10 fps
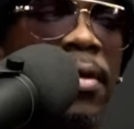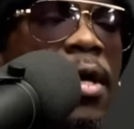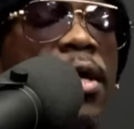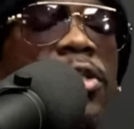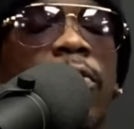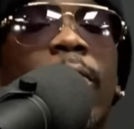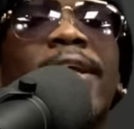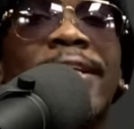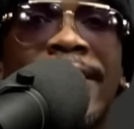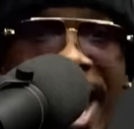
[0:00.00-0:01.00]
to where
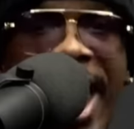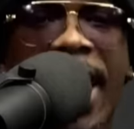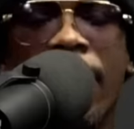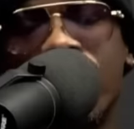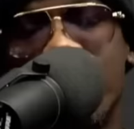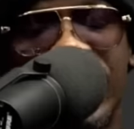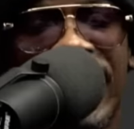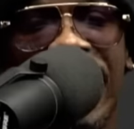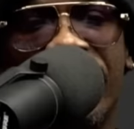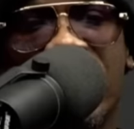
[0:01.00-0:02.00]
now you can
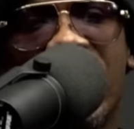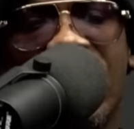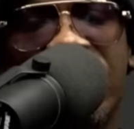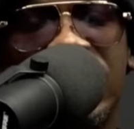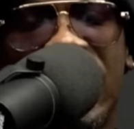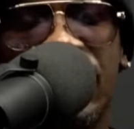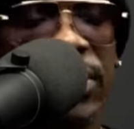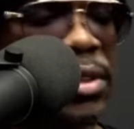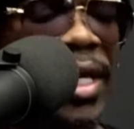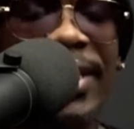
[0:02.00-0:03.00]
have the conversations.
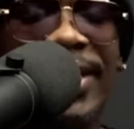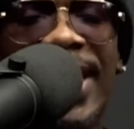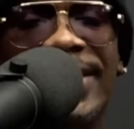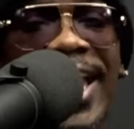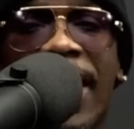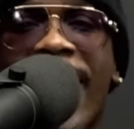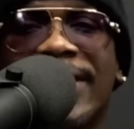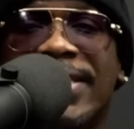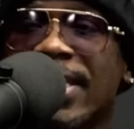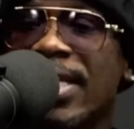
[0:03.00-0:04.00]
That's how I
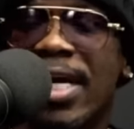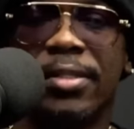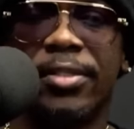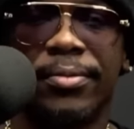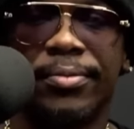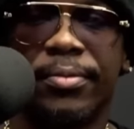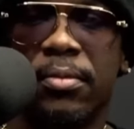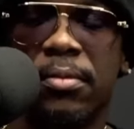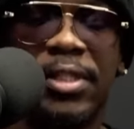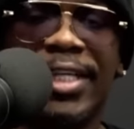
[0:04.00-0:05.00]
see it.
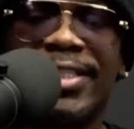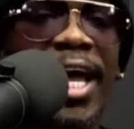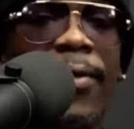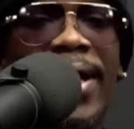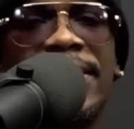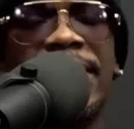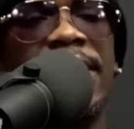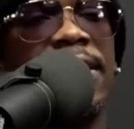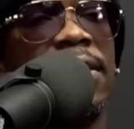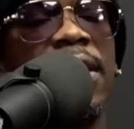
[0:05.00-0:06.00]
That's how I see
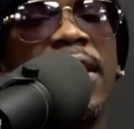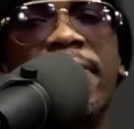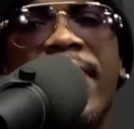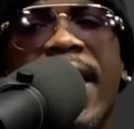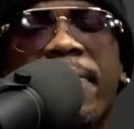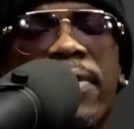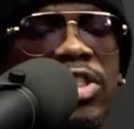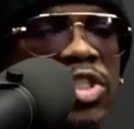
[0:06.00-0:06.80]
it. That the church